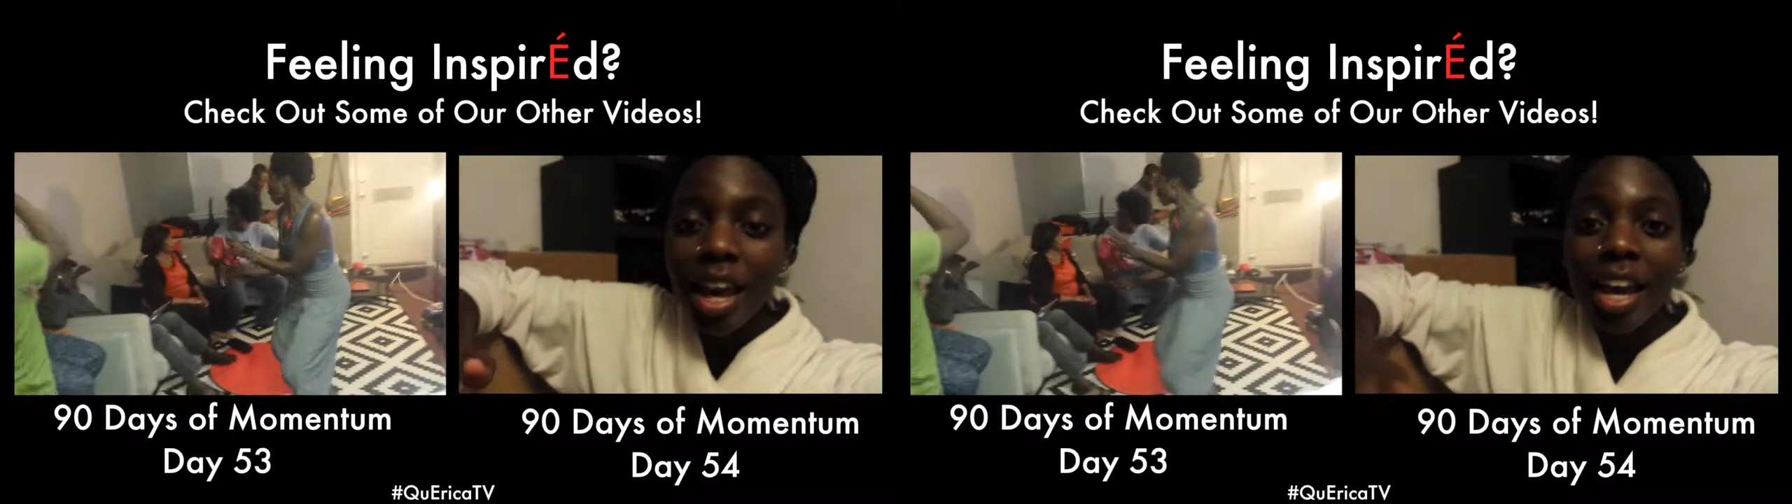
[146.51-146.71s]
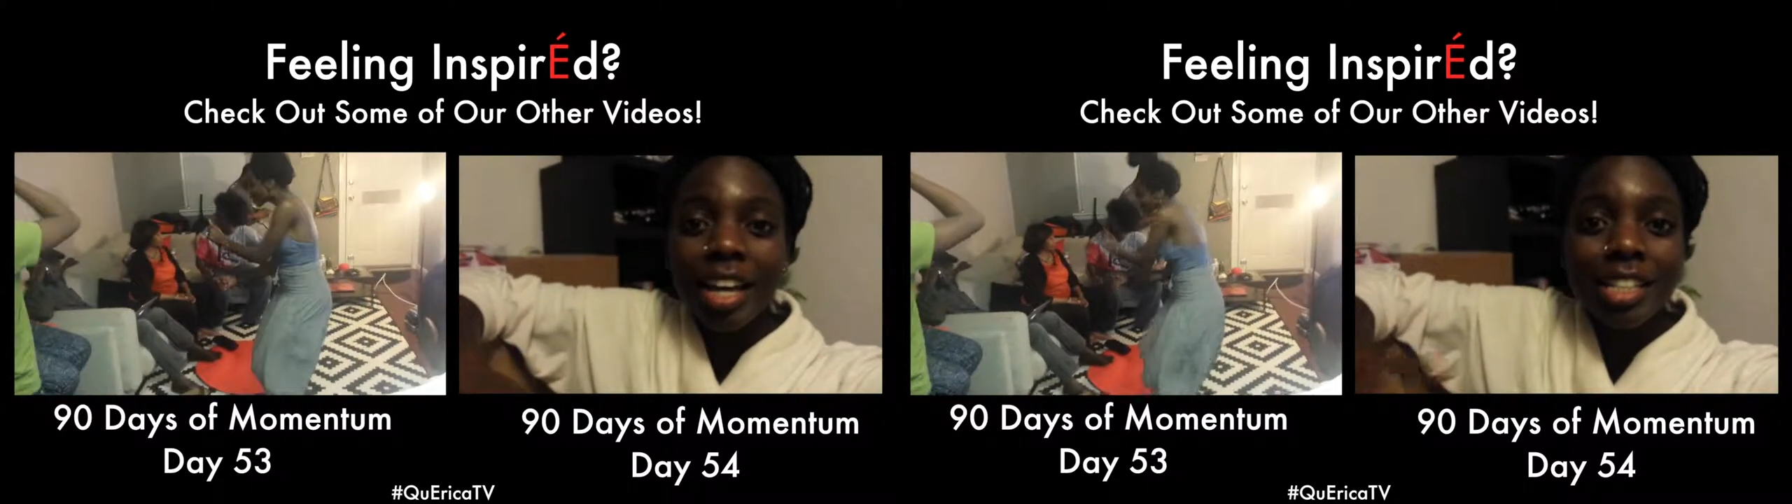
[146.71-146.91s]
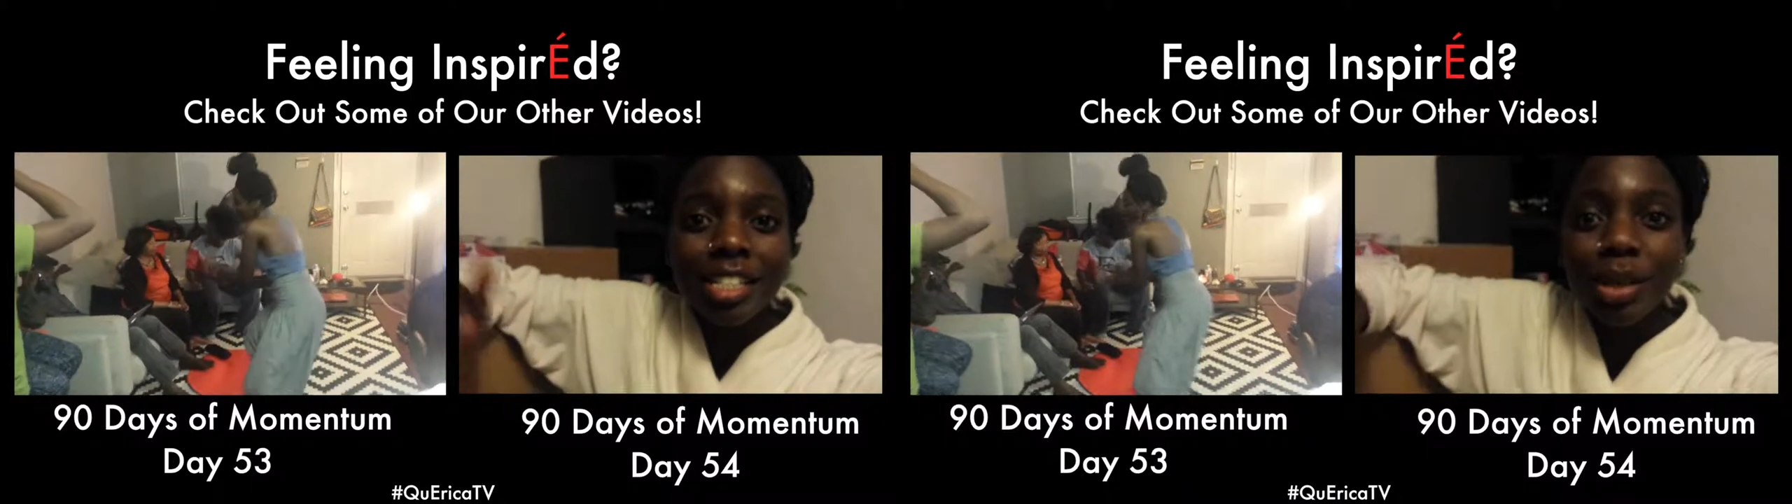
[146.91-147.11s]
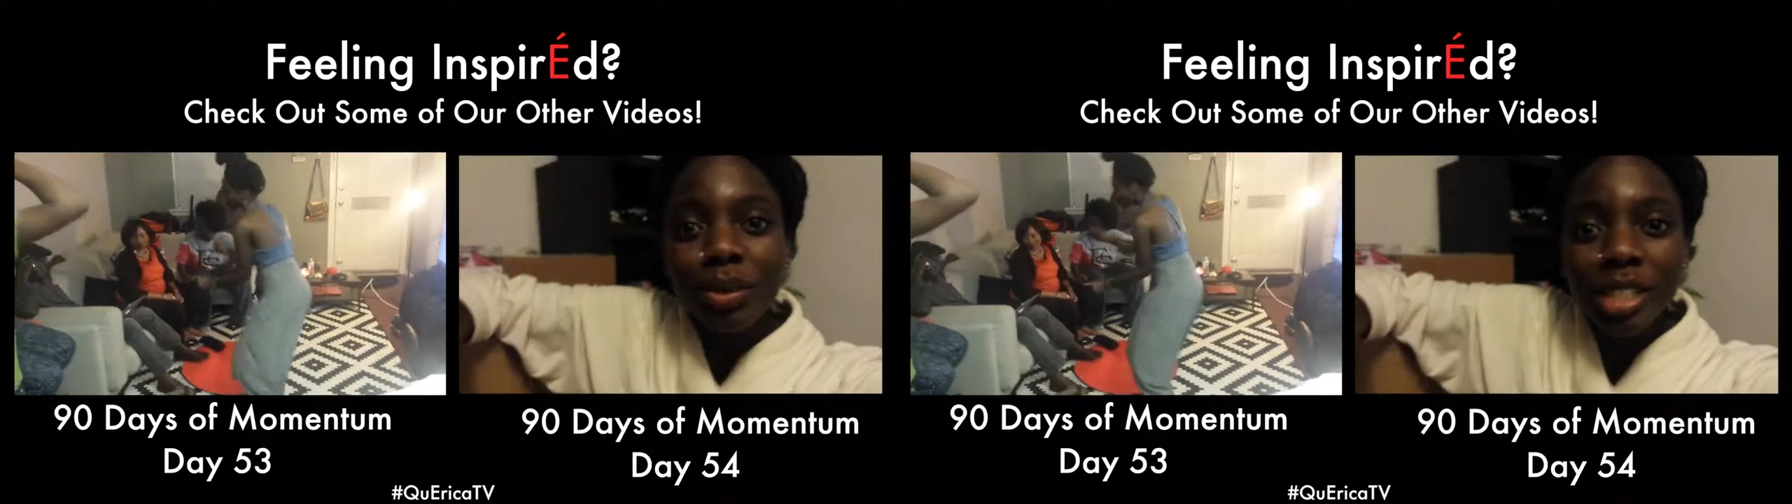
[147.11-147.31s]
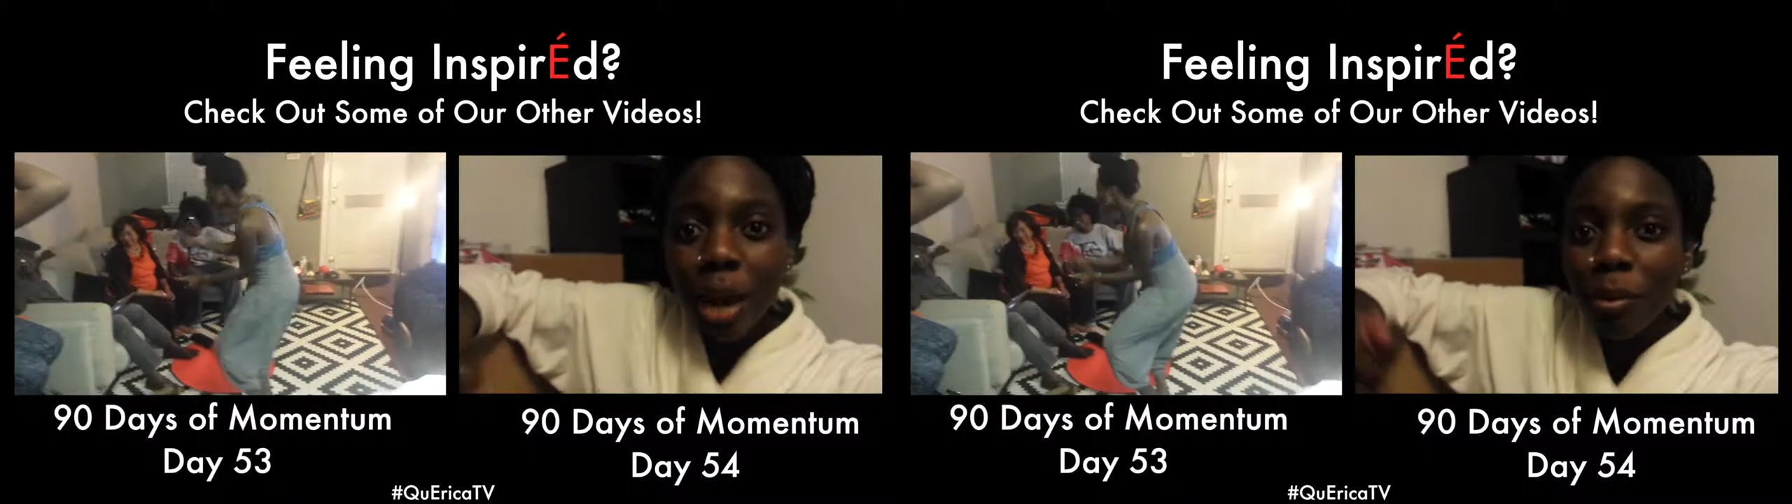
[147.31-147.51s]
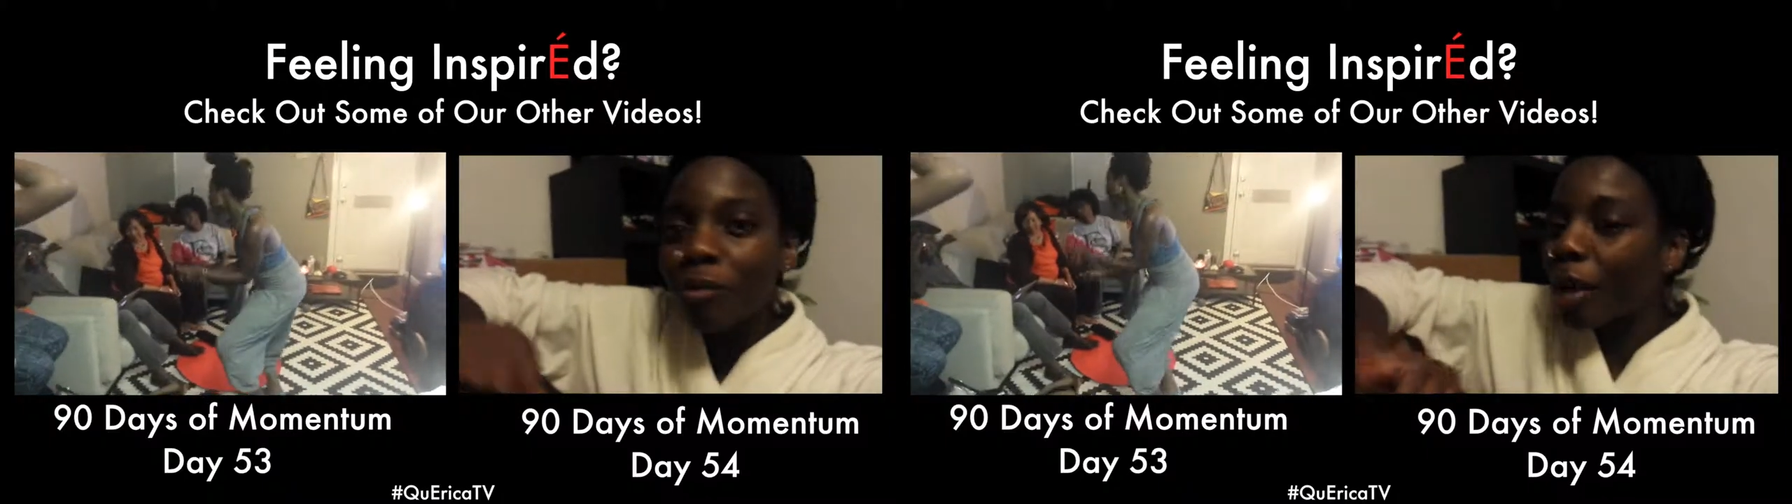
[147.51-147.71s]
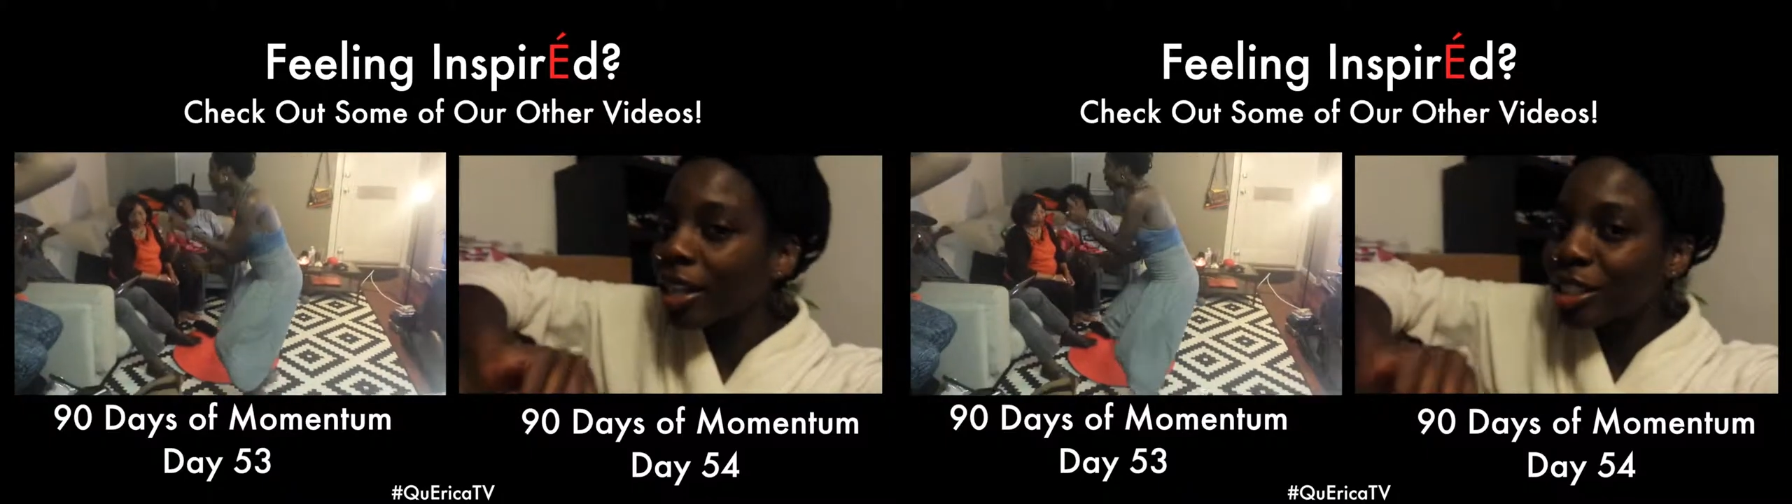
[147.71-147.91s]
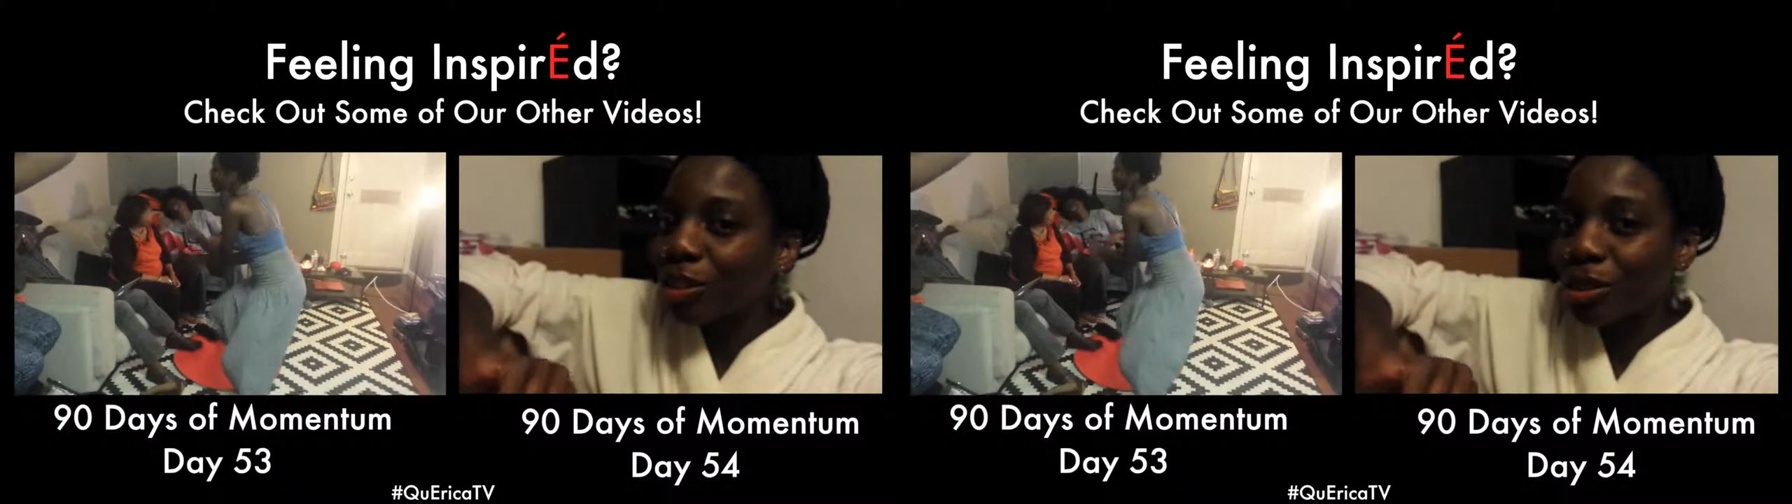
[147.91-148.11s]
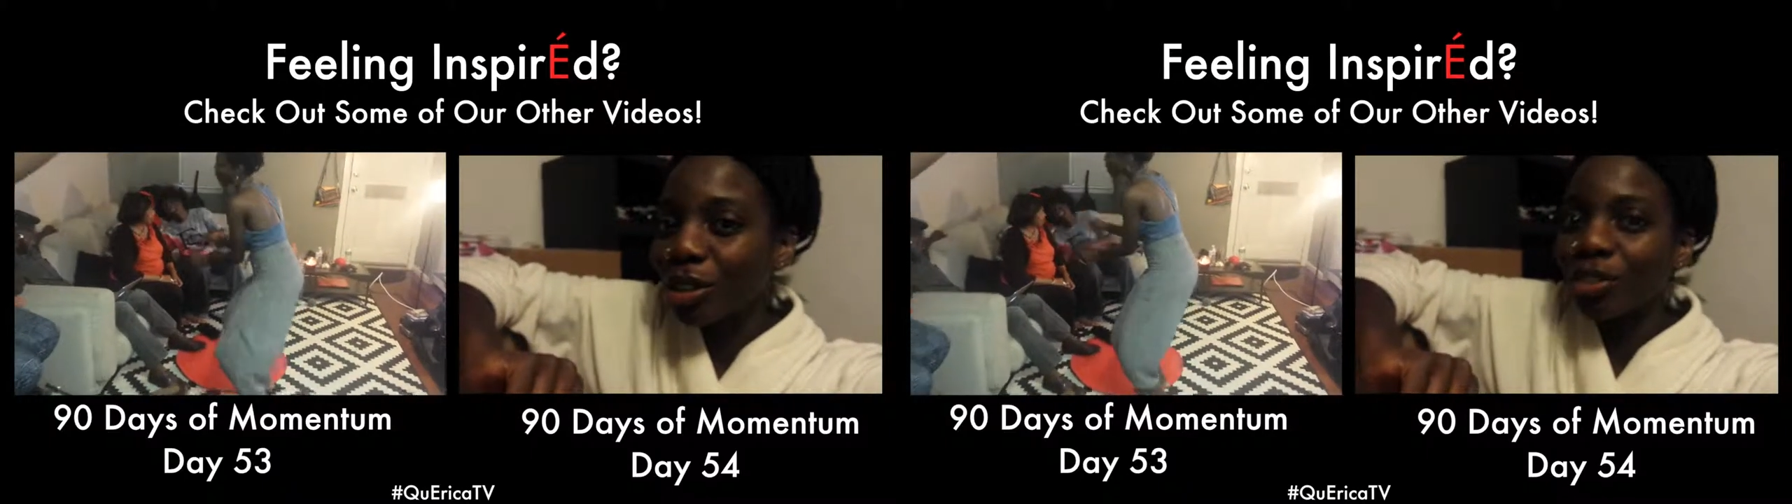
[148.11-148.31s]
and see what type of magic you can